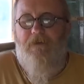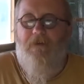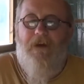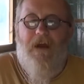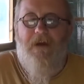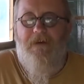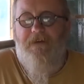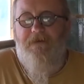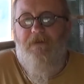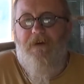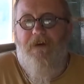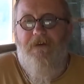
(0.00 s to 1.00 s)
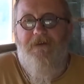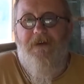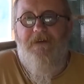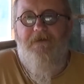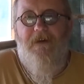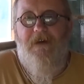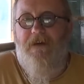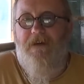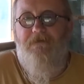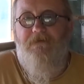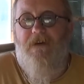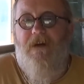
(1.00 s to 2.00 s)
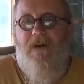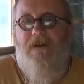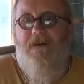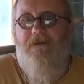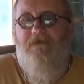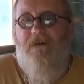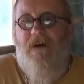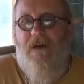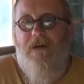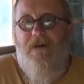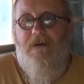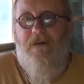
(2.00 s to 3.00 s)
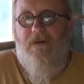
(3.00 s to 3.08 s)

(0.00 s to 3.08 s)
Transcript: Again, it's one of those things that it's very hard to find